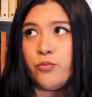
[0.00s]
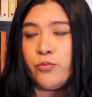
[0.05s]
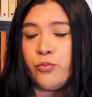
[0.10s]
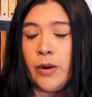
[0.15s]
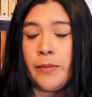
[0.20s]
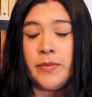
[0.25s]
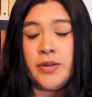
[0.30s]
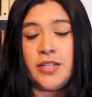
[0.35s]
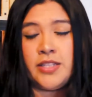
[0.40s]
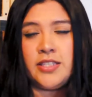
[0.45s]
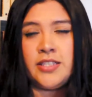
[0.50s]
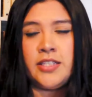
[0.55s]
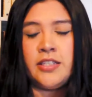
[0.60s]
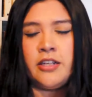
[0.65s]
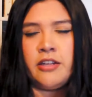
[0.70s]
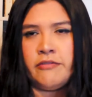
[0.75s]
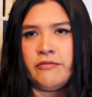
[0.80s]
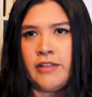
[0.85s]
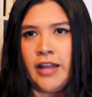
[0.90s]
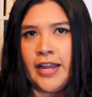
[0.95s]
reminiscent
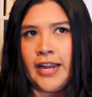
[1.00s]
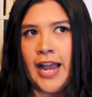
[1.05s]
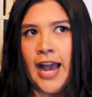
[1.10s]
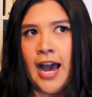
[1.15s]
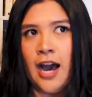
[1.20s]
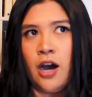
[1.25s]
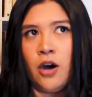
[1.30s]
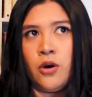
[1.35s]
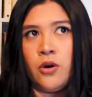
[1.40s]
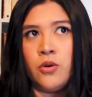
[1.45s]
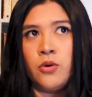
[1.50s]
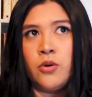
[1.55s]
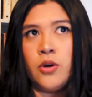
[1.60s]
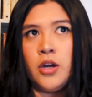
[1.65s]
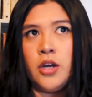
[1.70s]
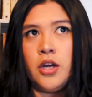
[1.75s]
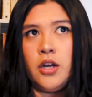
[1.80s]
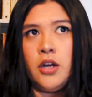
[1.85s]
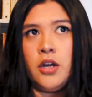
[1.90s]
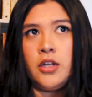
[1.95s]
of like how
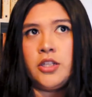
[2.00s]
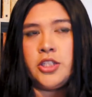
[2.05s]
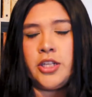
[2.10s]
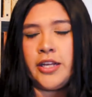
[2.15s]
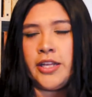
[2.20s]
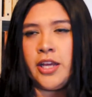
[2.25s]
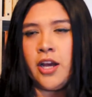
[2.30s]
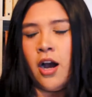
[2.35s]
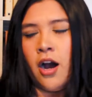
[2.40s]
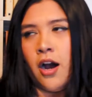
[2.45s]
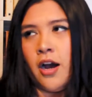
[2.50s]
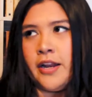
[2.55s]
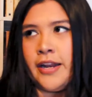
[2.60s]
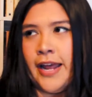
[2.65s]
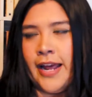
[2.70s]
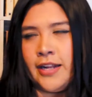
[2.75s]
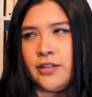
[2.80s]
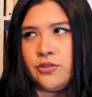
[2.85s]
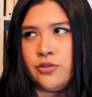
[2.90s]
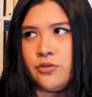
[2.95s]
Jenny Han
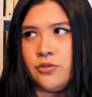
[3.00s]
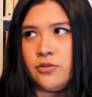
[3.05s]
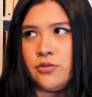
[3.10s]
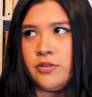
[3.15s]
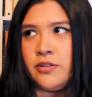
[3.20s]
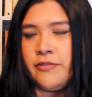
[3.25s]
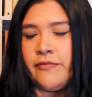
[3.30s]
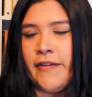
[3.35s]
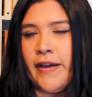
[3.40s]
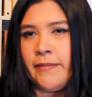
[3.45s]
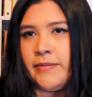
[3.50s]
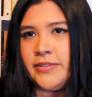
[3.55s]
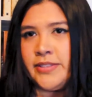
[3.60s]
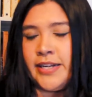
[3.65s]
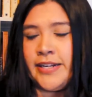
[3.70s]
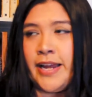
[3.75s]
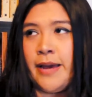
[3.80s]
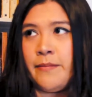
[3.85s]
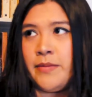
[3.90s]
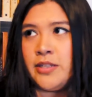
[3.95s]
handled the family
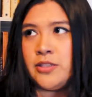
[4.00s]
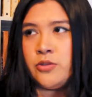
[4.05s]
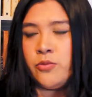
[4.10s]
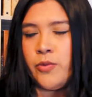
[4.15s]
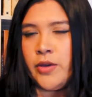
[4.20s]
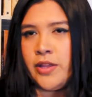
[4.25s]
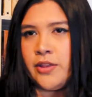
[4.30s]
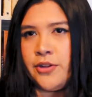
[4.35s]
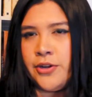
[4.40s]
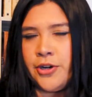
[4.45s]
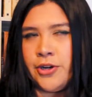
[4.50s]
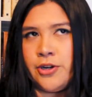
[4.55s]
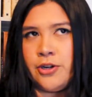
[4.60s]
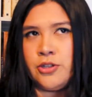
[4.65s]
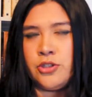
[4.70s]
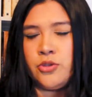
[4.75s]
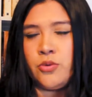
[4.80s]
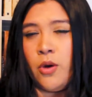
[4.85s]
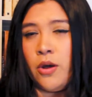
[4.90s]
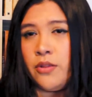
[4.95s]
dynamics with her
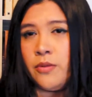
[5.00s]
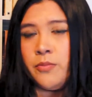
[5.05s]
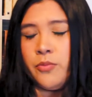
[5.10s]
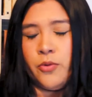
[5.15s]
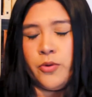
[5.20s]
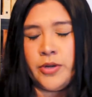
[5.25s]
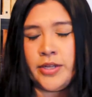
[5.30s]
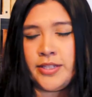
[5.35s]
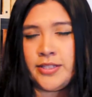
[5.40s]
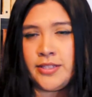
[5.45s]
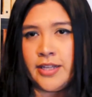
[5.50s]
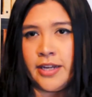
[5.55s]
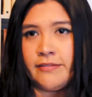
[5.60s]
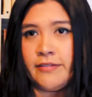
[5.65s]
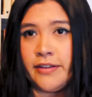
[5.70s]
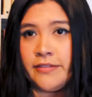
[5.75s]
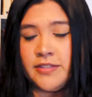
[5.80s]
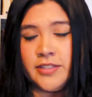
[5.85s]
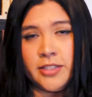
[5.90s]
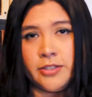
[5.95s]
To All the Boys I
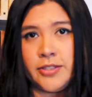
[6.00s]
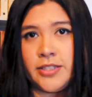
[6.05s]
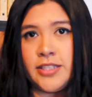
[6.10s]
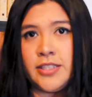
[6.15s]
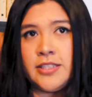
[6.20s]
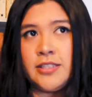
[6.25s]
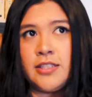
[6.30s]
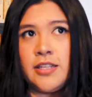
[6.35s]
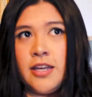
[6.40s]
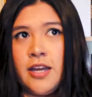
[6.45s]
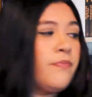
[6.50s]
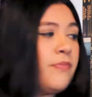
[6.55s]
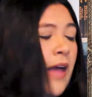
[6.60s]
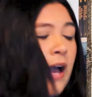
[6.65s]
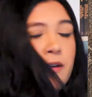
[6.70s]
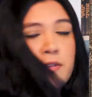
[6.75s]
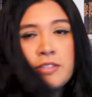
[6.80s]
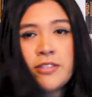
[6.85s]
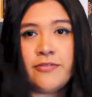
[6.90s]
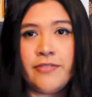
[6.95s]
Love series.
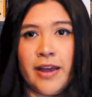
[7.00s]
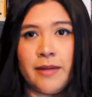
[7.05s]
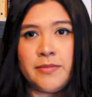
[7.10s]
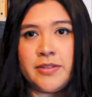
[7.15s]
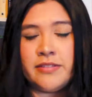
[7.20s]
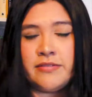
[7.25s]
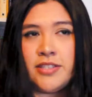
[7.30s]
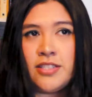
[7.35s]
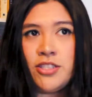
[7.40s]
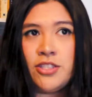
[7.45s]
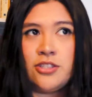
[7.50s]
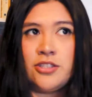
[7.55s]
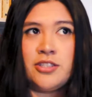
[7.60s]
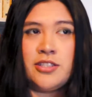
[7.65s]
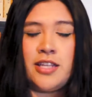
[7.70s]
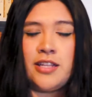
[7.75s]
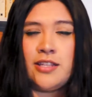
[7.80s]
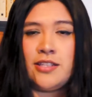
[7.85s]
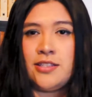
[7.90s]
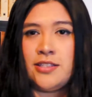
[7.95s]
That was a family of sisters,
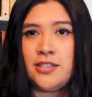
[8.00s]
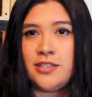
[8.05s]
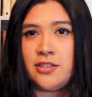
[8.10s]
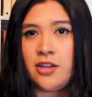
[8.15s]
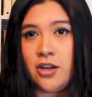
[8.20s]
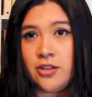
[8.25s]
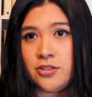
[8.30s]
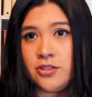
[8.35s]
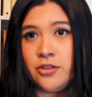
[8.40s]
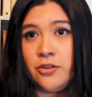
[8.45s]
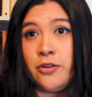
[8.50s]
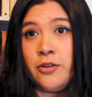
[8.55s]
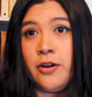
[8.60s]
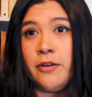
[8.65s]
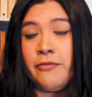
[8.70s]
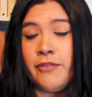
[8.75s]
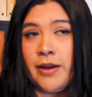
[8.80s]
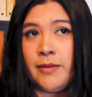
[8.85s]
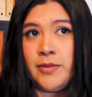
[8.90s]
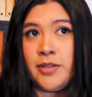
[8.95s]
and this is also
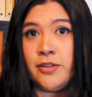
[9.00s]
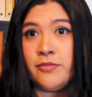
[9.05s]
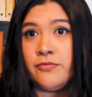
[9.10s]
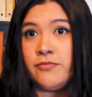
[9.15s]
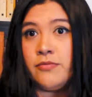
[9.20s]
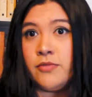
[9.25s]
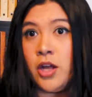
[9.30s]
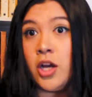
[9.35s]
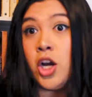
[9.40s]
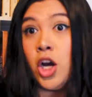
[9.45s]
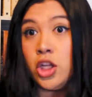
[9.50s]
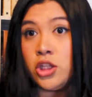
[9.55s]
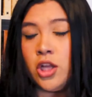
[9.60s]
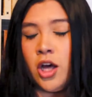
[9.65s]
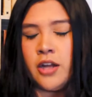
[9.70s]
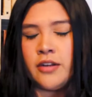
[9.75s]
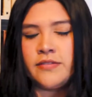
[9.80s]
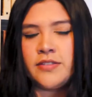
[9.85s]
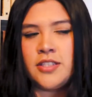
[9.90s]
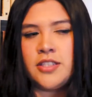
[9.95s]
a family of like a
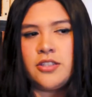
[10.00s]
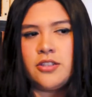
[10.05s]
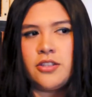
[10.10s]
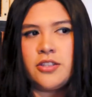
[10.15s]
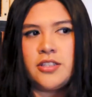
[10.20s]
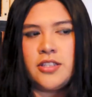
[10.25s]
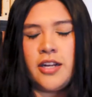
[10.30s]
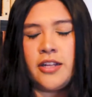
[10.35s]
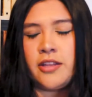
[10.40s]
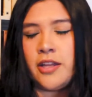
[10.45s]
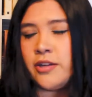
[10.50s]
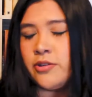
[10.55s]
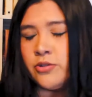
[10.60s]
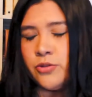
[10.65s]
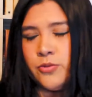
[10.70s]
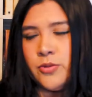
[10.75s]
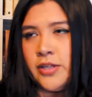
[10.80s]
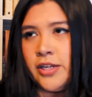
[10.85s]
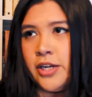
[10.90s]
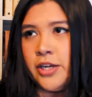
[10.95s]
lot of sisters, and I thought it
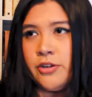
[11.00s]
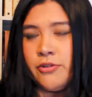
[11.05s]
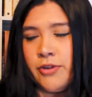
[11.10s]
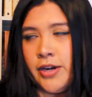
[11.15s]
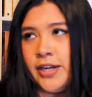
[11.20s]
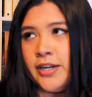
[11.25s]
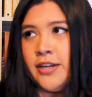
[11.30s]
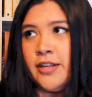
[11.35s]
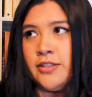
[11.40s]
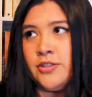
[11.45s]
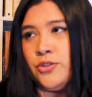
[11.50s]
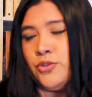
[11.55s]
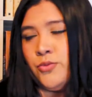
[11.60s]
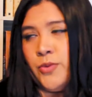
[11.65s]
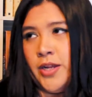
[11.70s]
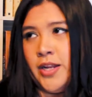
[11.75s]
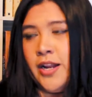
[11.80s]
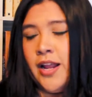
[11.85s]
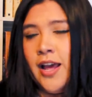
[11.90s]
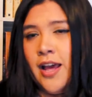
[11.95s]
was really great and
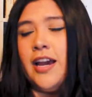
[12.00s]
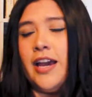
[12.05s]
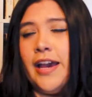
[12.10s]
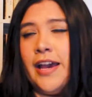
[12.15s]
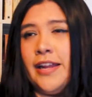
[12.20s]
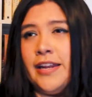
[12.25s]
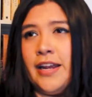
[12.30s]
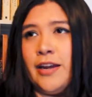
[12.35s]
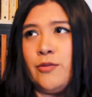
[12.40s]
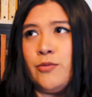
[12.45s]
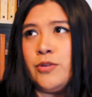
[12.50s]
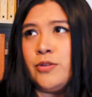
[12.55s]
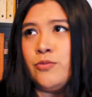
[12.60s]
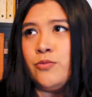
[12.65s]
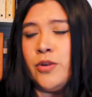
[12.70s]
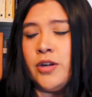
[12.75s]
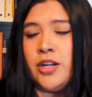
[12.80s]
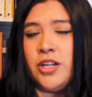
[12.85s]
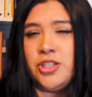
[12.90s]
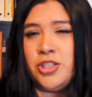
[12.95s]
sweet, and I would
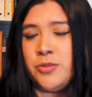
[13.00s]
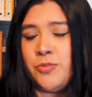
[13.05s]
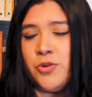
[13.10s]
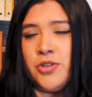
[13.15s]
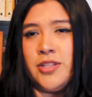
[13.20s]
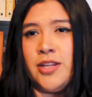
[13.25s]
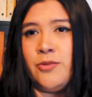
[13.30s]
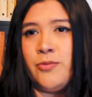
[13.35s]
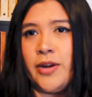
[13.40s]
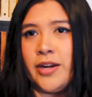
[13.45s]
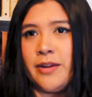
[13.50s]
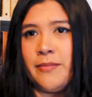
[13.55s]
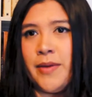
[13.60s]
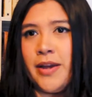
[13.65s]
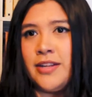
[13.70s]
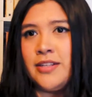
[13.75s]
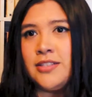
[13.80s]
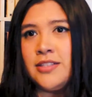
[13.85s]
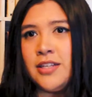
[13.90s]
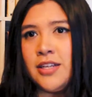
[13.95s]
100%
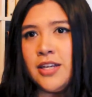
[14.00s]
recommend.